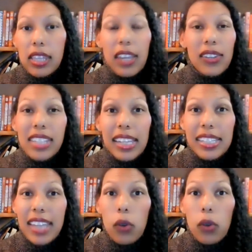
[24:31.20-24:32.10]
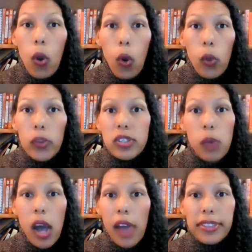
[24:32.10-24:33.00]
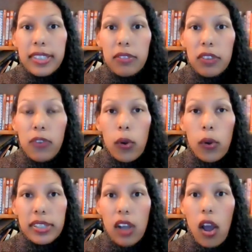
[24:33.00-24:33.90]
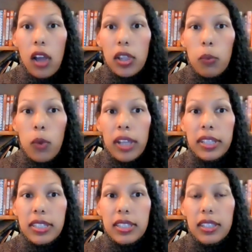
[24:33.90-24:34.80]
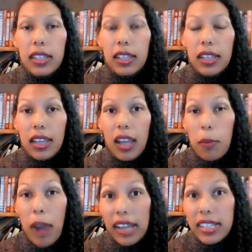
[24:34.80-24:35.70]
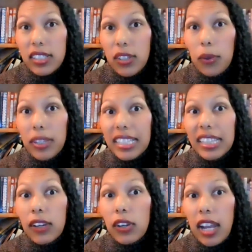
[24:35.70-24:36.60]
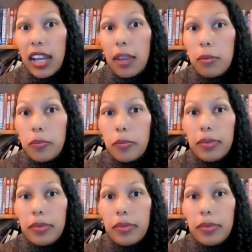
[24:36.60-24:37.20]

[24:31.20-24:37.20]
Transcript: They could take down whole swaths of the forest all at once, a practice known as clear cutting.